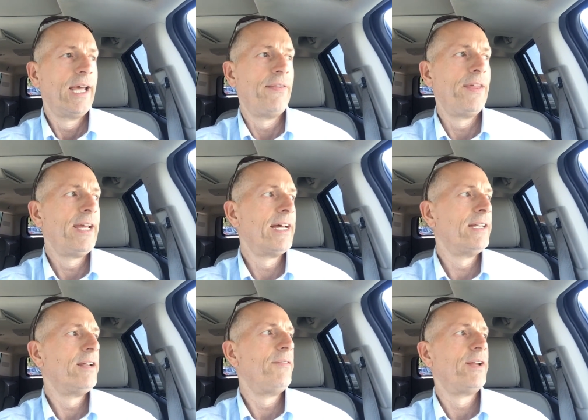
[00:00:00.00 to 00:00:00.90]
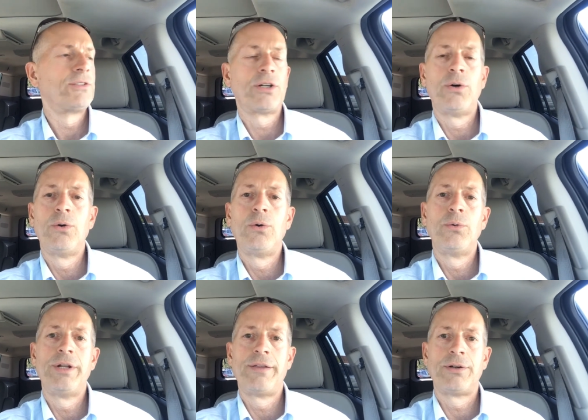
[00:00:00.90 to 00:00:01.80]
And then there's a
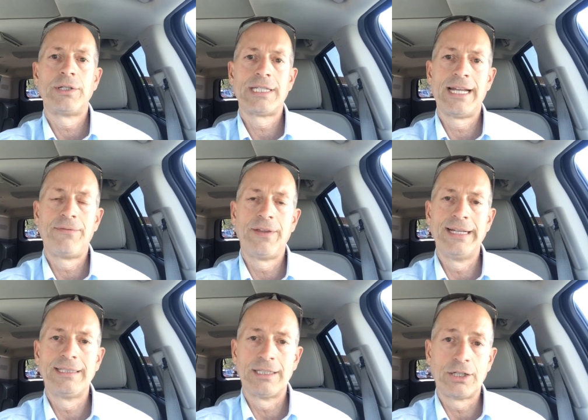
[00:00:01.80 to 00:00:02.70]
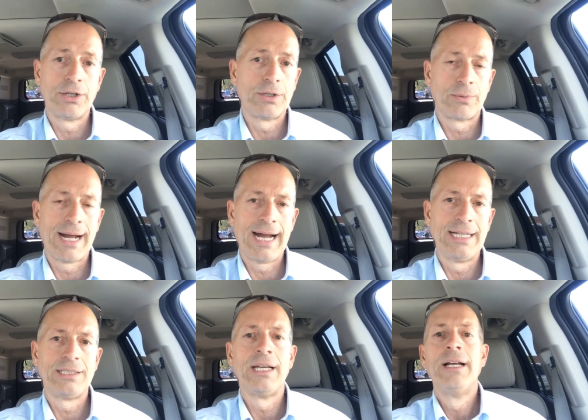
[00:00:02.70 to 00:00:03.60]
whole nother set of things that could
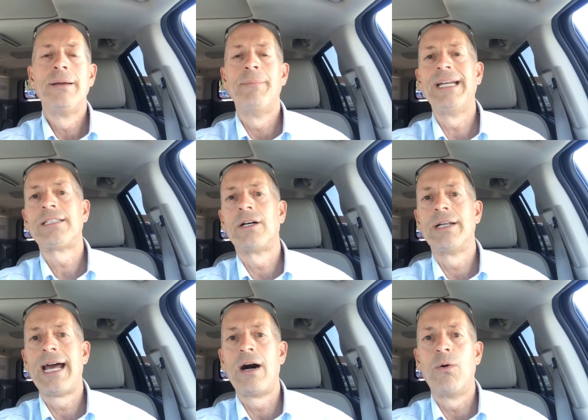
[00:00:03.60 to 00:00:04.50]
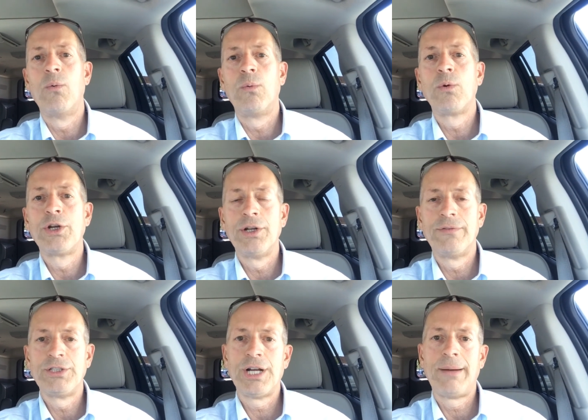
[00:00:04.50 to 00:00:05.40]
arise based on how good
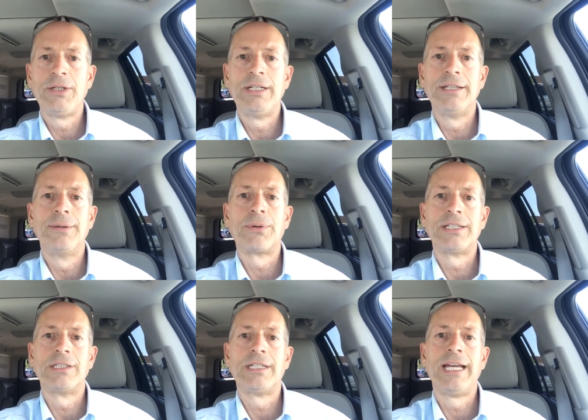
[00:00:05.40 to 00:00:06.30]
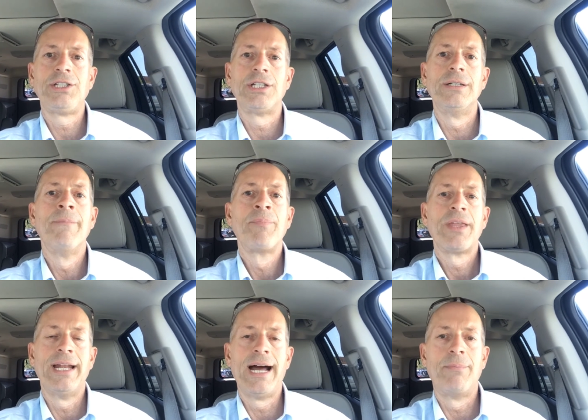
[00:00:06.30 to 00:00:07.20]
of a job you did in the presentation
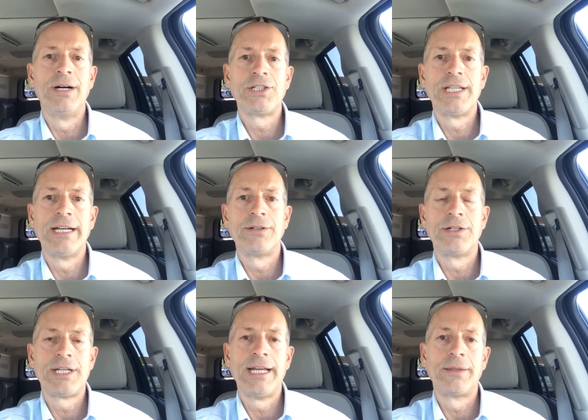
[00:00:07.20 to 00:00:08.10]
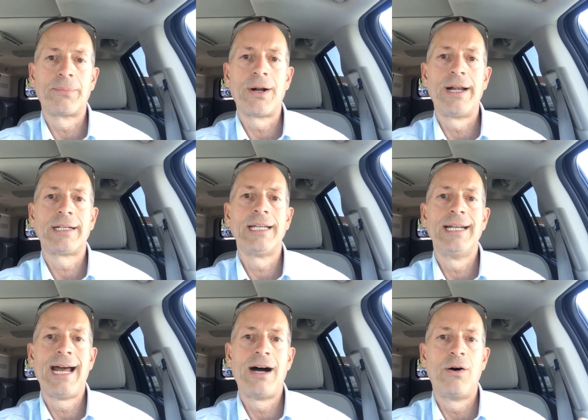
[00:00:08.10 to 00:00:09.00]
and how much they understand the product
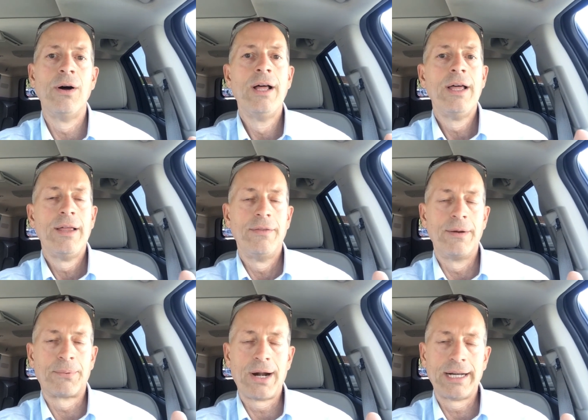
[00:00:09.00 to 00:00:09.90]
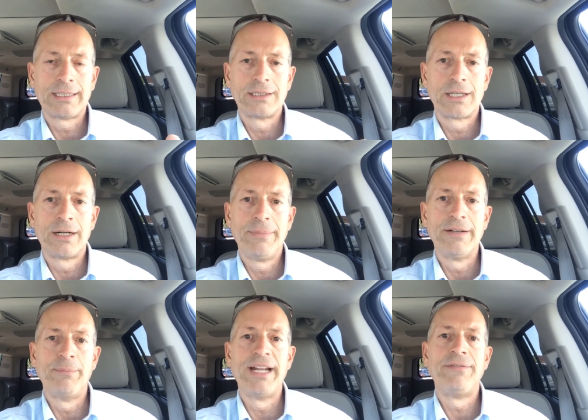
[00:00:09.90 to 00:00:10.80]
and how the product is going to
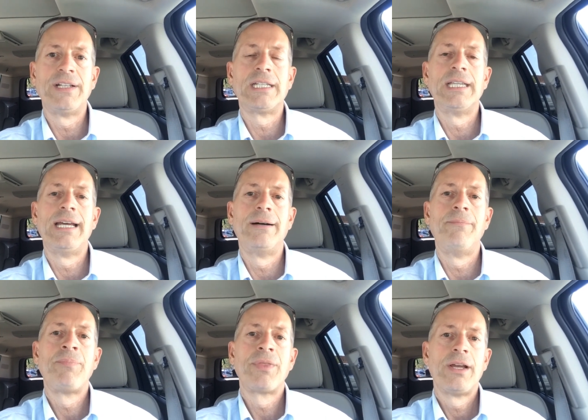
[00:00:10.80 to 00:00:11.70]
be of benefit to them,